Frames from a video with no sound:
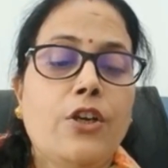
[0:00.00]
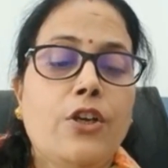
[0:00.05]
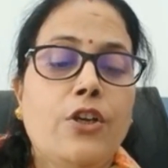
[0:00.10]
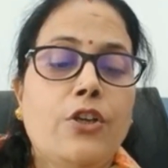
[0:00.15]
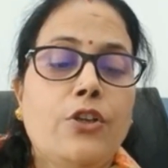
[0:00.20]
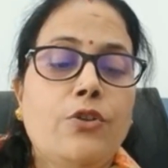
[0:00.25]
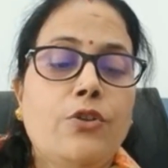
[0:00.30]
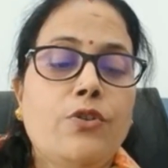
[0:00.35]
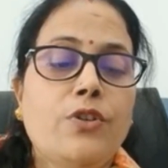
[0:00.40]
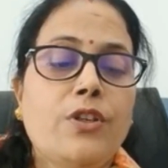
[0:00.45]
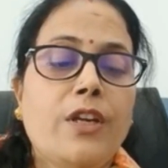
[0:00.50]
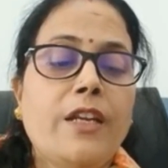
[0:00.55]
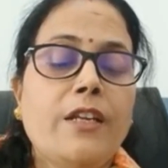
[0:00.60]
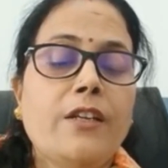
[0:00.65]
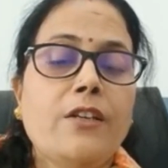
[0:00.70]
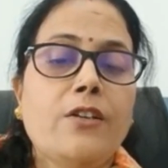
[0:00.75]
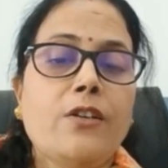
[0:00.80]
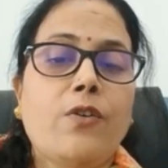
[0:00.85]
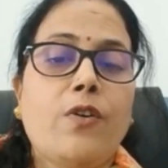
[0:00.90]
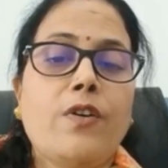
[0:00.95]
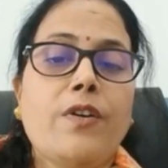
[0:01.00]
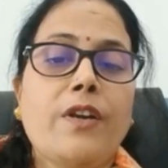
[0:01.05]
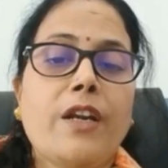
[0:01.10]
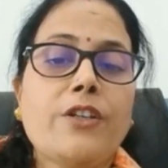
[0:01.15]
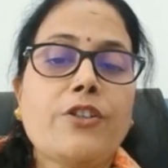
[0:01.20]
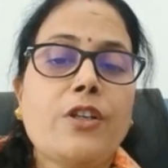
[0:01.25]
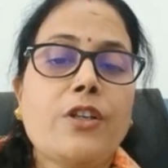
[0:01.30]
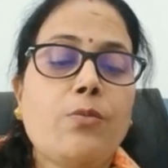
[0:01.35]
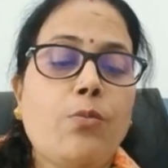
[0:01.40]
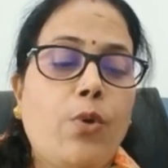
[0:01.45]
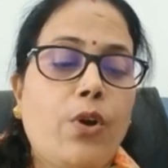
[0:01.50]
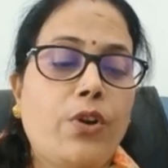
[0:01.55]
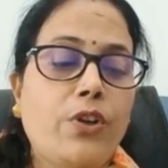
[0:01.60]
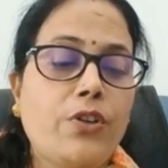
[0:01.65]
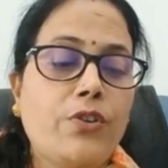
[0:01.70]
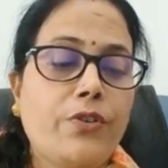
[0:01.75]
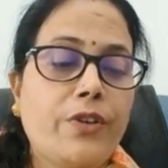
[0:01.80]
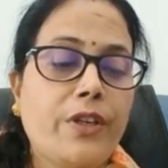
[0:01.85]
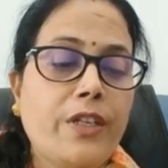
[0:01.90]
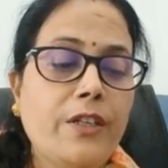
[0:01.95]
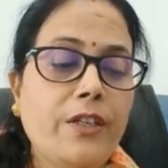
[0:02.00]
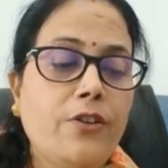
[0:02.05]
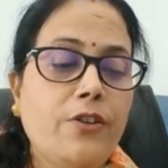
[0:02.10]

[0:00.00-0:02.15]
uterine contraction monitoring